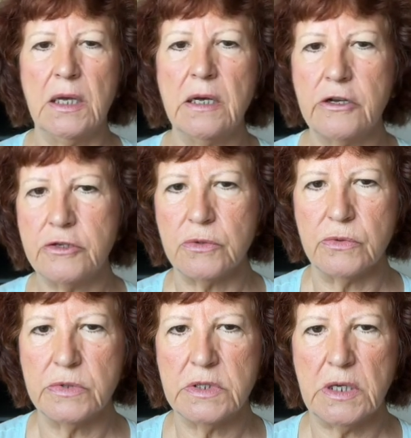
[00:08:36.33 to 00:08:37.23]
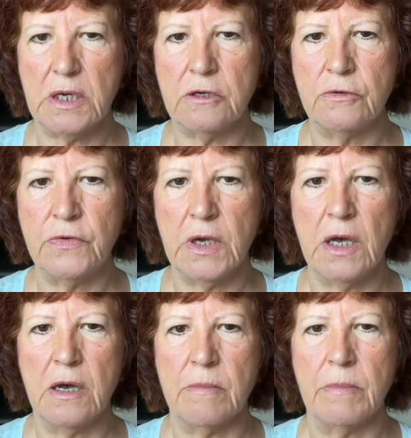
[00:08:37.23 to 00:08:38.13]
hurdles to
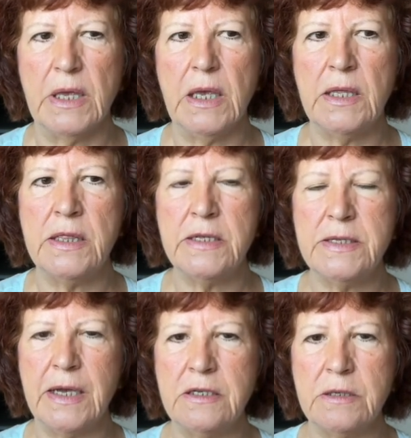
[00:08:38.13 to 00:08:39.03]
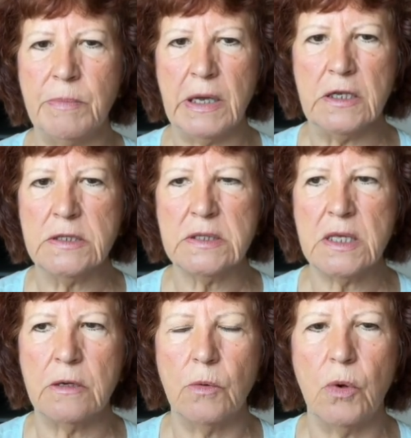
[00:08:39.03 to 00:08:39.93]
overcome in the database
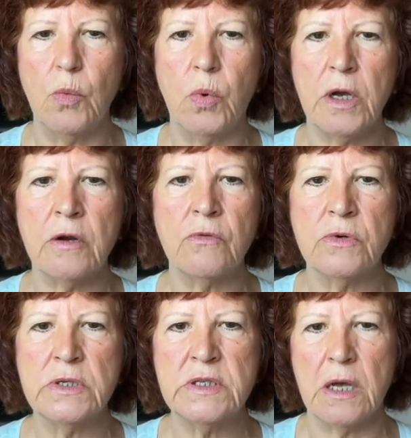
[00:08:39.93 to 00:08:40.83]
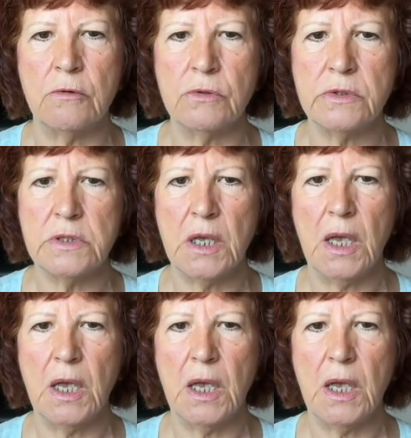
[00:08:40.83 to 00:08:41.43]
that were a result